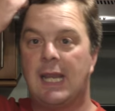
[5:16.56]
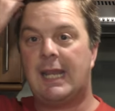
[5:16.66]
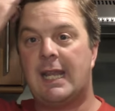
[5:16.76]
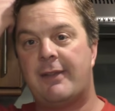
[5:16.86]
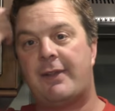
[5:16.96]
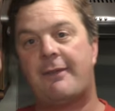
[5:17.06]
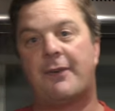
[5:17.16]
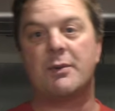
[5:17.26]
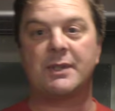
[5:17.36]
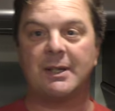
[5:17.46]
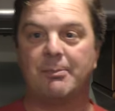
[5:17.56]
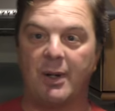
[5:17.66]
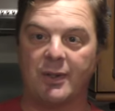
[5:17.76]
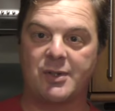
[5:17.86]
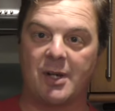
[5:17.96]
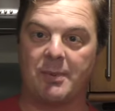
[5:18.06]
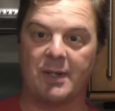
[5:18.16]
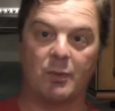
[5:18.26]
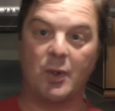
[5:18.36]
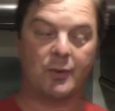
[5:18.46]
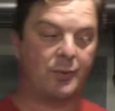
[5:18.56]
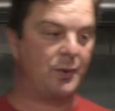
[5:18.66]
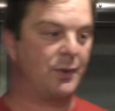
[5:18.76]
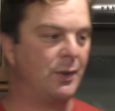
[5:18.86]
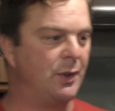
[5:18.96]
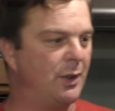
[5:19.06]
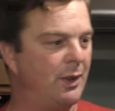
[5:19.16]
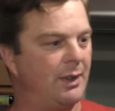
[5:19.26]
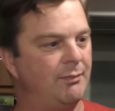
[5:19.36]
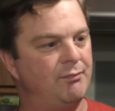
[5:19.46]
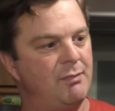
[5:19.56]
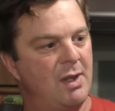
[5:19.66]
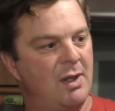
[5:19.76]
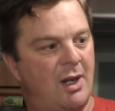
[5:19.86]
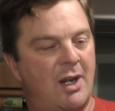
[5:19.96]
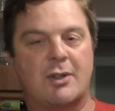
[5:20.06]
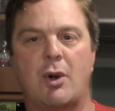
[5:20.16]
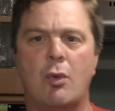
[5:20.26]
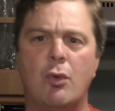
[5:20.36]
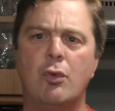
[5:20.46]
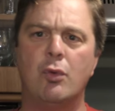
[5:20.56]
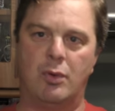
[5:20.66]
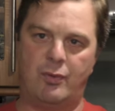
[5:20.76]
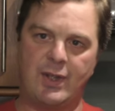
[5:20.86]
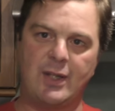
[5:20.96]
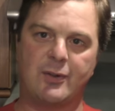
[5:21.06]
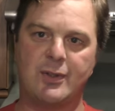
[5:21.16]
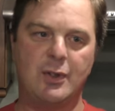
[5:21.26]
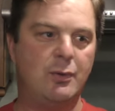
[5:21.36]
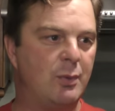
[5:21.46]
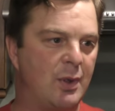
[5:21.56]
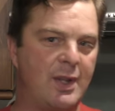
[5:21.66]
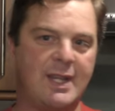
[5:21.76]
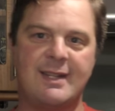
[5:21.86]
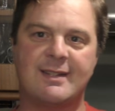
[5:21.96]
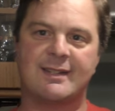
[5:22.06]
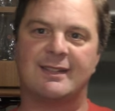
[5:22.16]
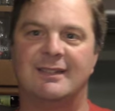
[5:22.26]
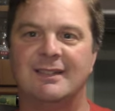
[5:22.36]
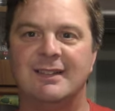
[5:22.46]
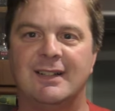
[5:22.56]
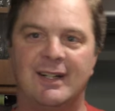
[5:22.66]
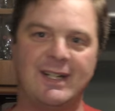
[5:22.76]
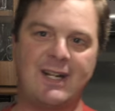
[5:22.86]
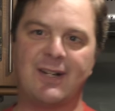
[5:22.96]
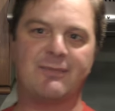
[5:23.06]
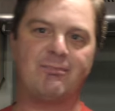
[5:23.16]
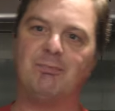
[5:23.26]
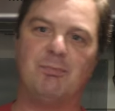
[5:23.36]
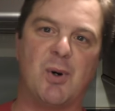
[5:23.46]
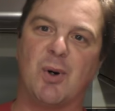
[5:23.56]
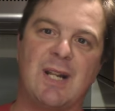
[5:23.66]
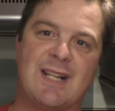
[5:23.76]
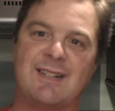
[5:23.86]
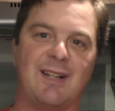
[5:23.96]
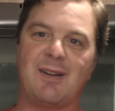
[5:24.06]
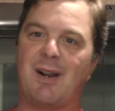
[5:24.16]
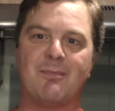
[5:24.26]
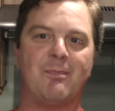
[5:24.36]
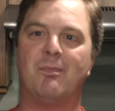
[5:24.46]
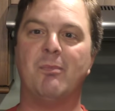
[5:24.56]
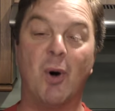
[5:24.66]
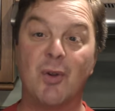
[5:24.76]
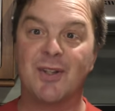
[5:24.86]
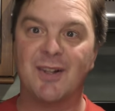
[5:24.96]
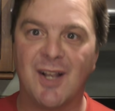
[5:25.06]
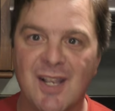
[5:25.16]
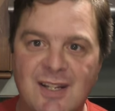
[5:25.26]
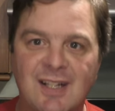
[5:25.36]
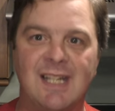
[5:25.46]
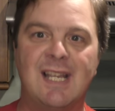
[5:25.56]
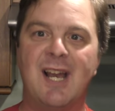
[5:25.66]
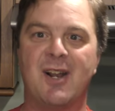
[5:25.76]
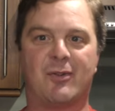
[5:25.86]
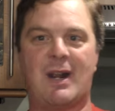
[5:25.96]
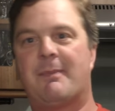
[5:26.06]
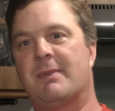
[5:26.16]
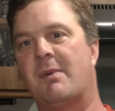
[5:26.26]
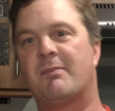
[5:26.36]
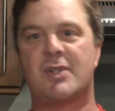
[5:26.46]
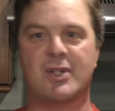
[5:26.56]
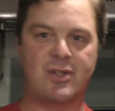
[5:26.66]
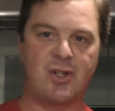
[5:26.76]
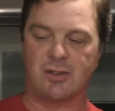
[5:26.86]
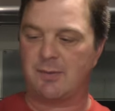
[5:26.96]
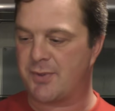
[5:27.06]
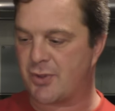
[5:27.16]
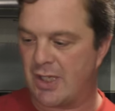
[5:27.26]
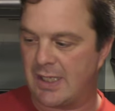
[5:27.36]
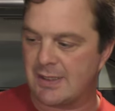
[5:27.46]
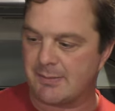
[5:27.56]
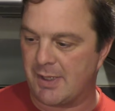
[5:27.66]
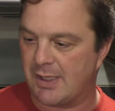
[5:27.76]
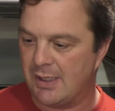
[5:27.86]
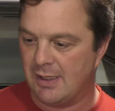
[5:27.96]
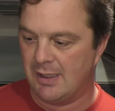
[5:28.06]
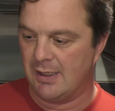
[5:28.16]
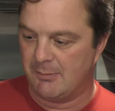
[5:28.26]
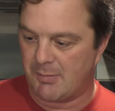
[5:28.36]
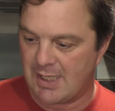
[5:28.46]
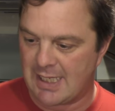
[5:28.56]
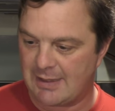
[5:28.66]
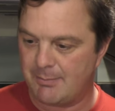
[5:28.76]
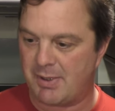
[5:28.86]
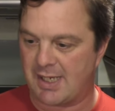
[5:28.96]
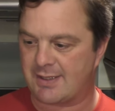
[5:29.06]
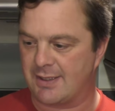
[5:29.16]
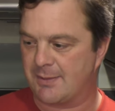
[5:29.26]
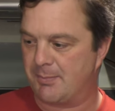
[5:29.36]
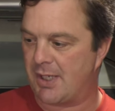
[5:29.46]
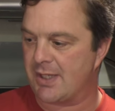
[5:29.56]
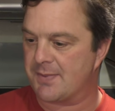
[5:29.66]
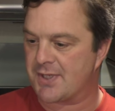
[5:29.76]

If I was in a bottle shop and I walked through the door and I'd go, ooh, they look new, what are these? And then I'd more or less, I more than likely grab them and just chuck them straight into my hand basket to buy them.